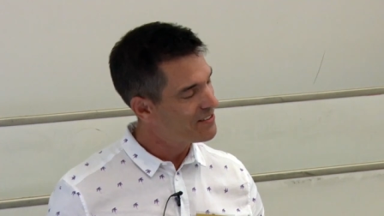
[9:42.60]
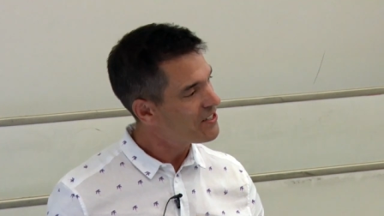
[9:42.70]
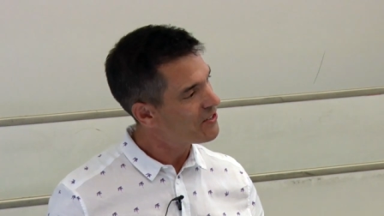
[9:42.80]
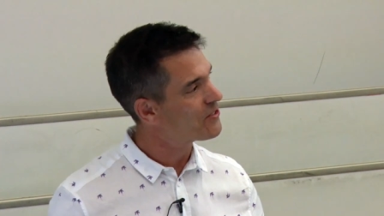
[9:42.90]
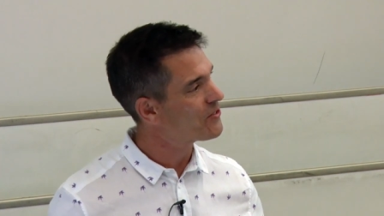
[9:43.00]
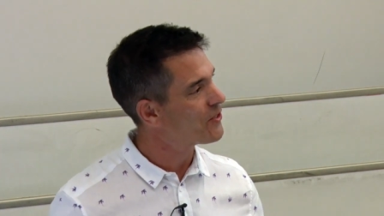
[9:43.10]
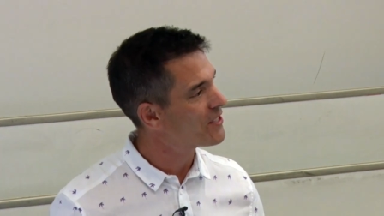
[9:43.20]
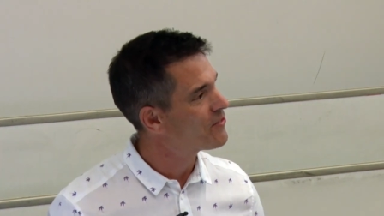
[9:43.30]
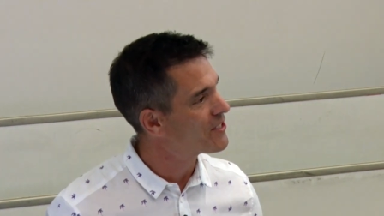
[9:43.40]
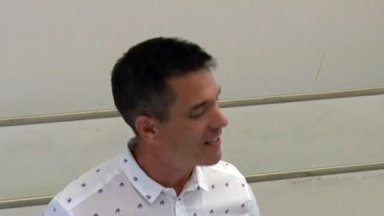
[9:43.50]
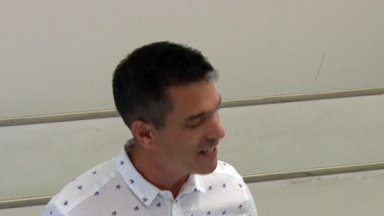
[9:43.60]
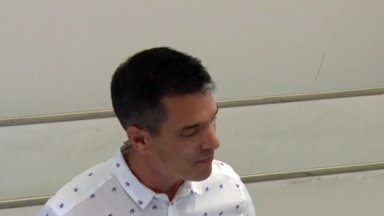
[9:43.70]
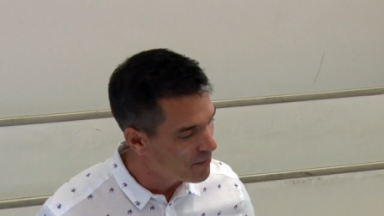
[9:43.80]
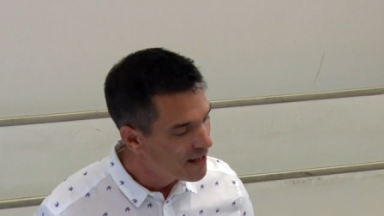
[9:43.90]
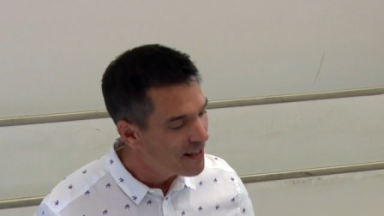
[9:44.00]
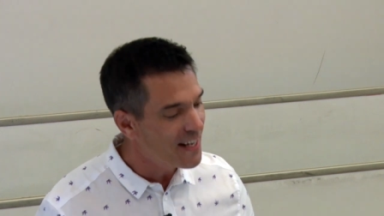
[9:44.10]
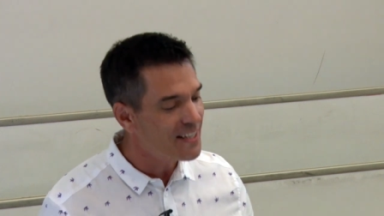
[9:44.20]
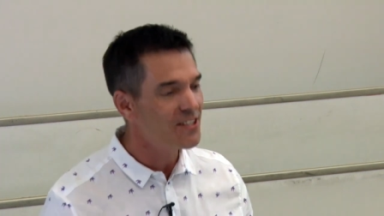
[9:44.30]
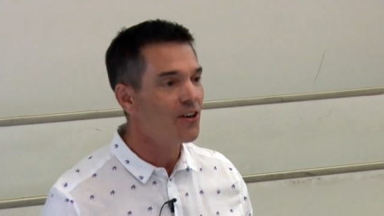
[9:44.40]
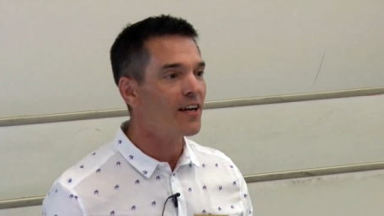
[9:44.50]
deconstructive as I am,
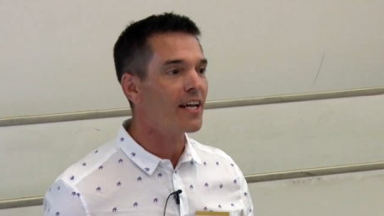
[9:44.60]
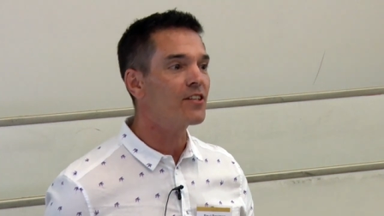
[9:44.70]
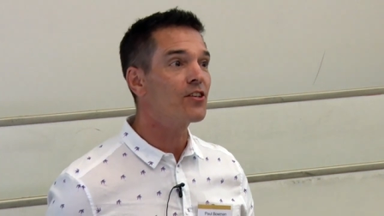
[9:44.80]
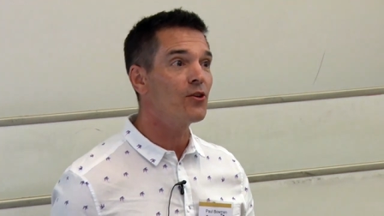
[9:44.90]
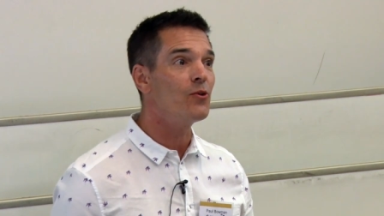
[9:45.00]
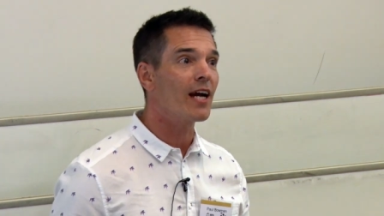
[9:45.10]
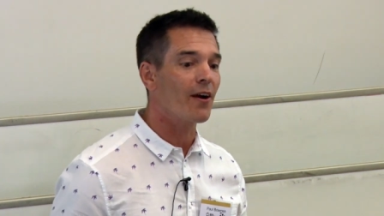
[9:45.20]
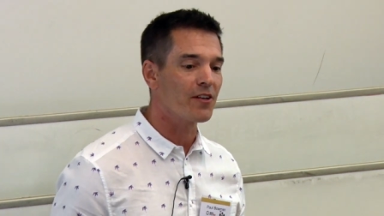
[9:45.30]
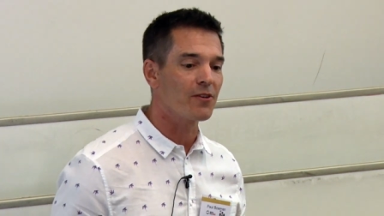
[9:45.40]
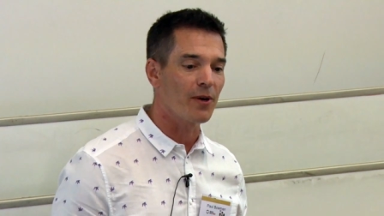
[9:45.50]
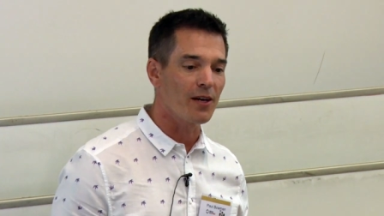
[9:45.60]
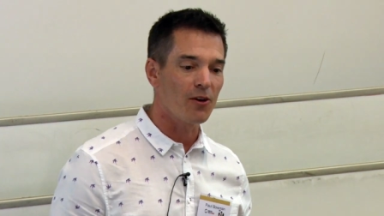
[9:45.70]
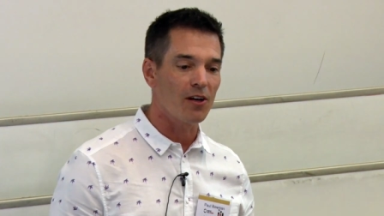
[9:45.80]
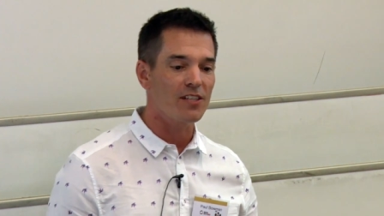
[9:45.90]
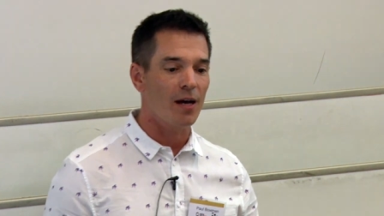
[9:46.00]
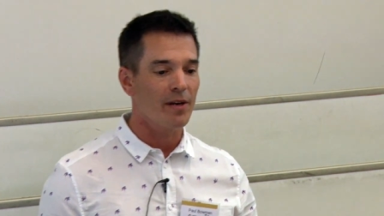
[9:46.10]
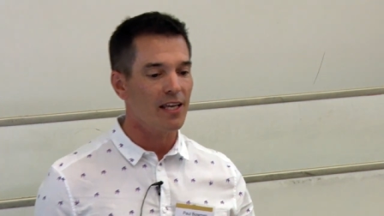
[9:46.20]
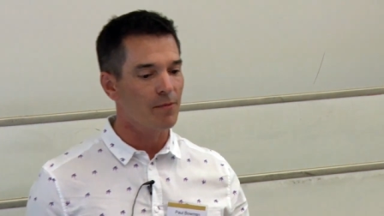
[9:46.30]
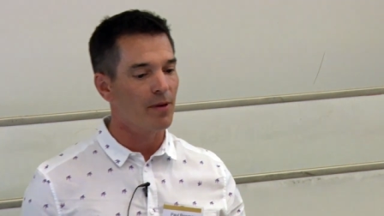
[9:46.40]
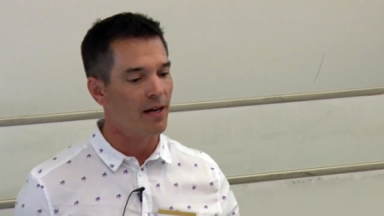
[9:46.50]
let's not get too carried away or
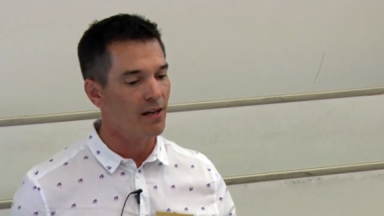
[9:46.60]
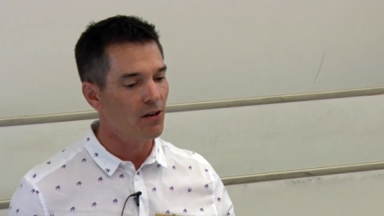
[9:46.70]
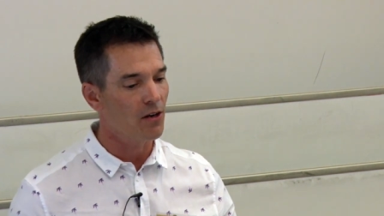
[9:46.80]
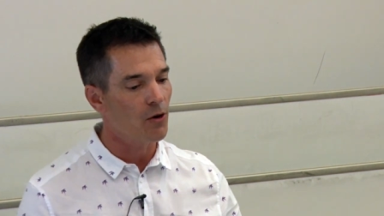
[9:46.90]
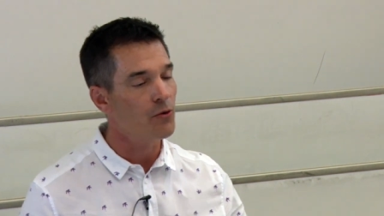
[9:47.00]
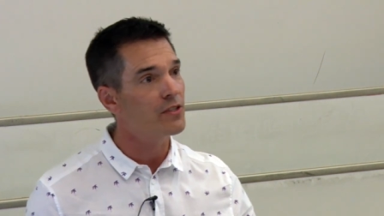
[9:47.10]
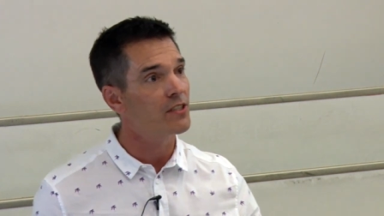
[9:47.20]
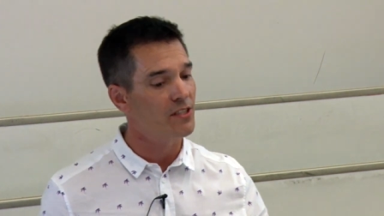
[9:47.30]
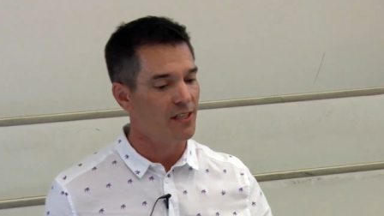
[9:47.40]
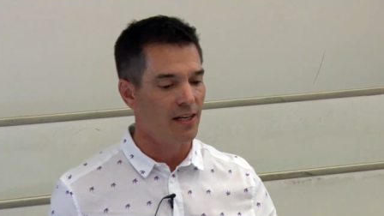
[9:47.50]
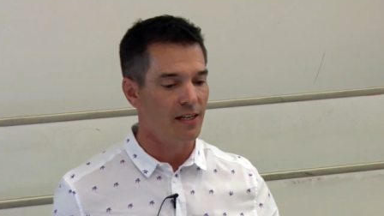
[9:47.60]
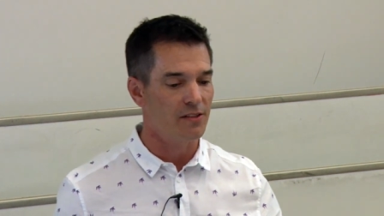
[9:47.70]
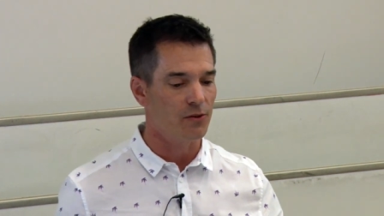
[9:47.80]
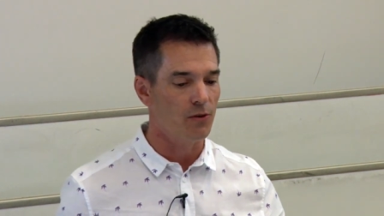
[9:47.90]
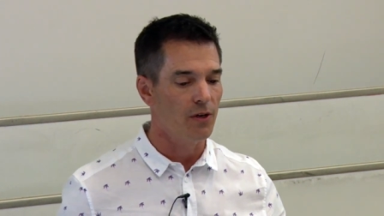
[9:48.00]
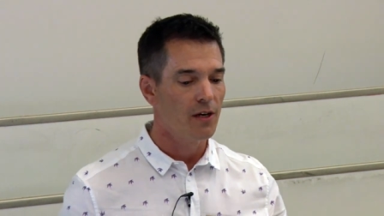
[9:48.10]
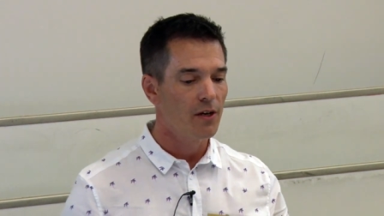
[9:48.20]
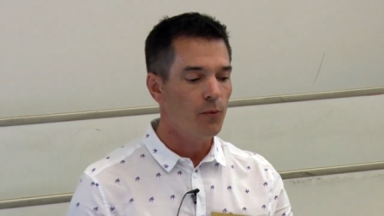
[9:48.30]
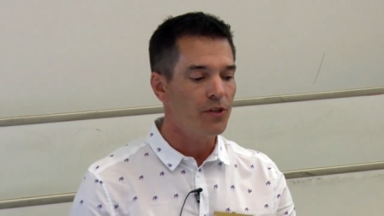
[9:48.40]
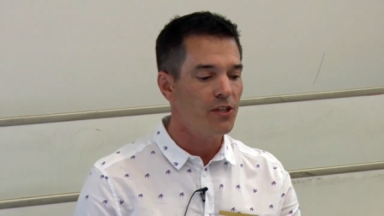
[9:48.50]
contaminated by our ocean size or
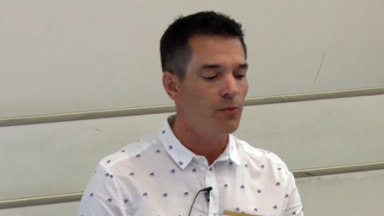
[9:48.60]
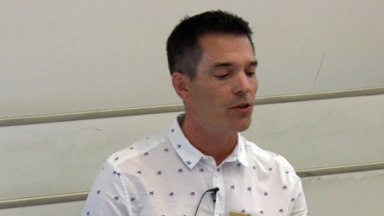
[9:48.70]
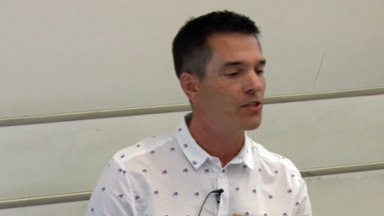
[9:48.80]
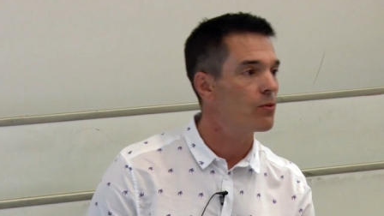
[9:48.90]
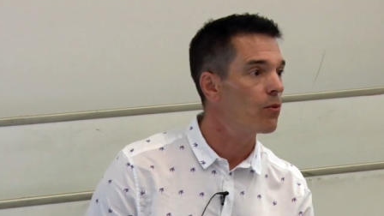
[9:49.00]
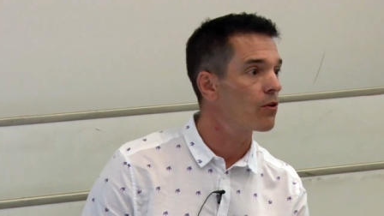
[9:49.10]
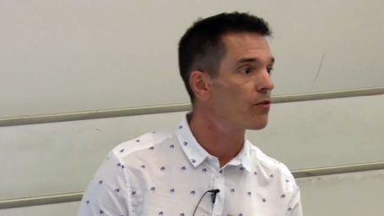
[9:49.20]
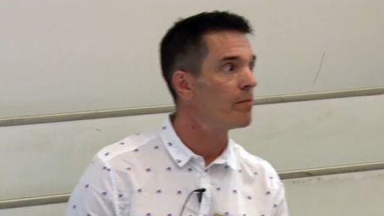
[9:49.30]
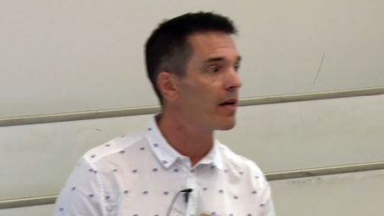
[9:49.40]
wishy washy watery